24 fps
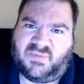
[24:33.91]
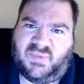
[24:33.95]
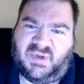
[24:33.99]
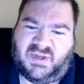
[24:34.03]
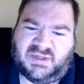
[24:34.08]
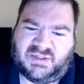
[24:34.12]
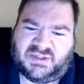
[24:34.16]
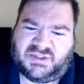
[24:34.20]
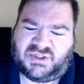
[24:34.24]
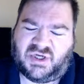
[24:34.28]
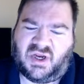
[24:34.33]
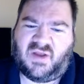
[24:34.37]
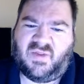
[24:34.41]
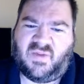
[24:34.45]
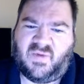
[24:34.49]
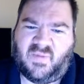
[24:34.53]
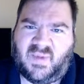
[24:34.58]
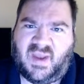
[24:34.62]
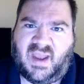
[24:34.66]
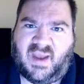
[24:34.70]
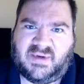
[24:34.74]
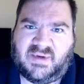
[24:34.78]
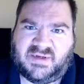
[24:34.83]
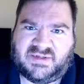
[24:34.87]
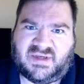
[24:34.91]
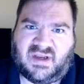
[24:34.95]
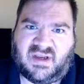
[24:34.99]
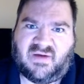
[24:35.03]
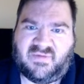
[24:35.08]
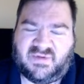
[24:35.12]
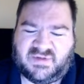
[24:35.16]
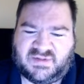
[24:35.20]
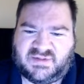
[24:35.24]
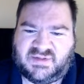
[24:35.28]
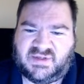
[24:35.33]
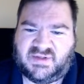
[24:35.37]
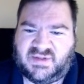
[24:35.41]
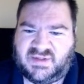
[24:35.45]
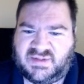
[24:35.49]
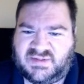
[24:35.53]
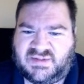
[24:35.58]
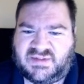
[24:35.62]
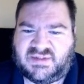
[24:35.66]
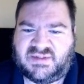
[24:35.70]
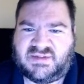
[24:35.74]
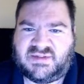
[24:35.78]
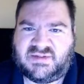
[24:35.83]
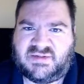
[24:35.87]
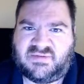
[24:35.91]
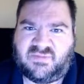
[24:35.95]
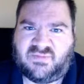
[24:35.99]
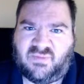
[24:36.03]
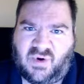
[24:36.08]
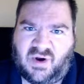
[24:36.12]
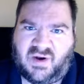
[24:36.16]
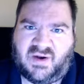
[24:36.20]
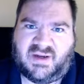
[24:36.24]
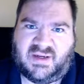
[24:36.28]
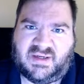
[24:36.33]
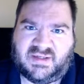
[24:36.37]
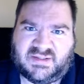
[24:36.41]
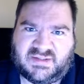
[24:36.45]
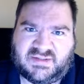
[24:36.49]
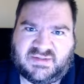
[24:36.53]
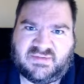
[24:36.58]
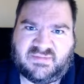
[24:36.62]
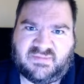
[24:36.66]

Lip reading: because John the Baptist, obviously this is where he's